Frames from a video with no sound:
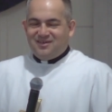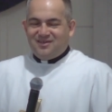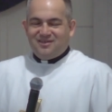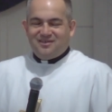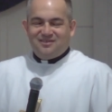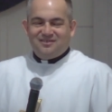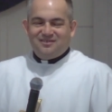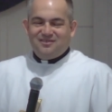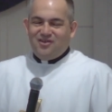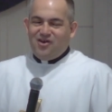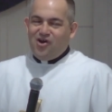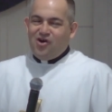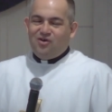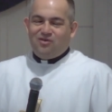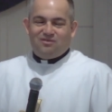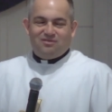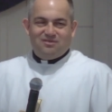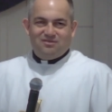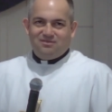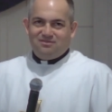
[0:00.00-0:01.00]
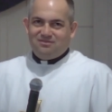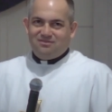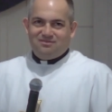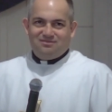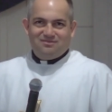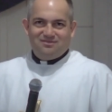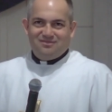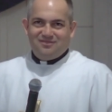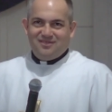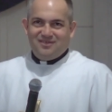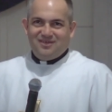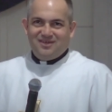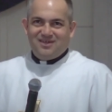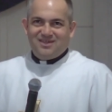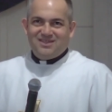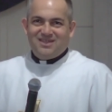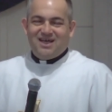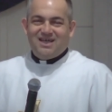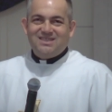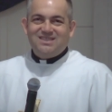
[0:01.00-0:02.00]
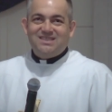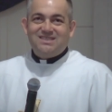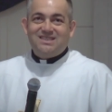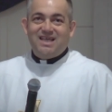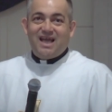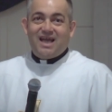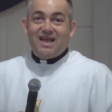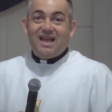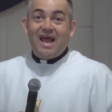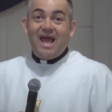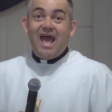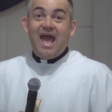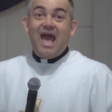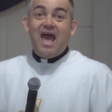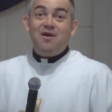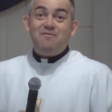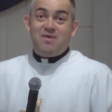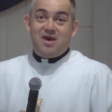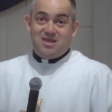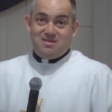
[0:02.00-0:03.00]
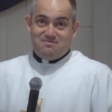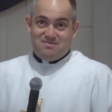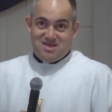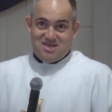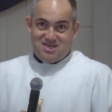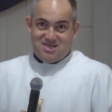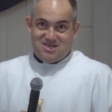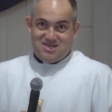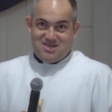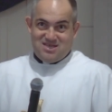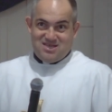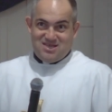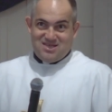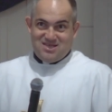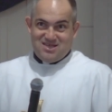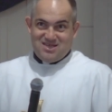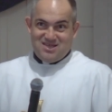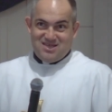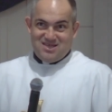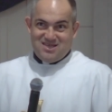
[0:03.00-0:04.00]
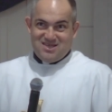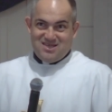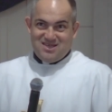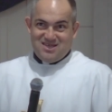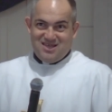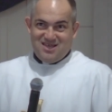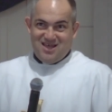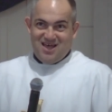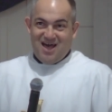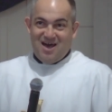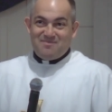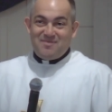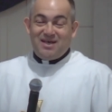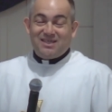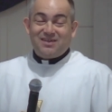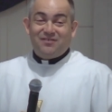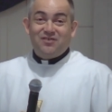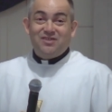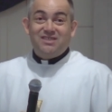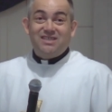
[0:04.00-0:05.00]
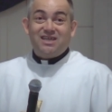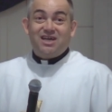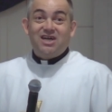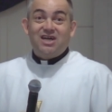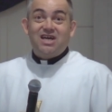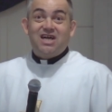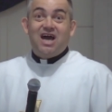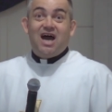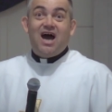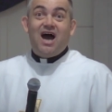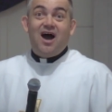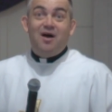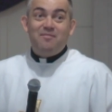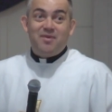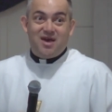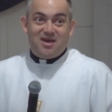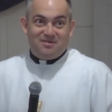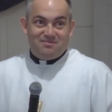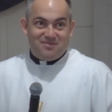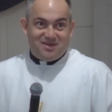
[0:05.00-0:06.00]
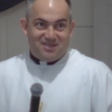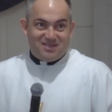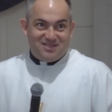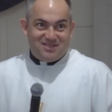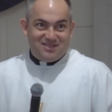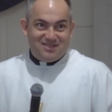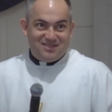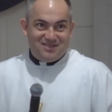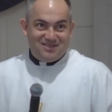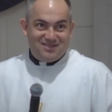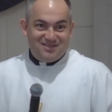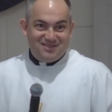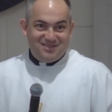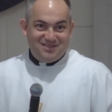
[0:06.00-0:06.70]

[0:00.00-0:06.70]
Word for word: Uh, no. That's the second amendment. I'm asking for the second commandment.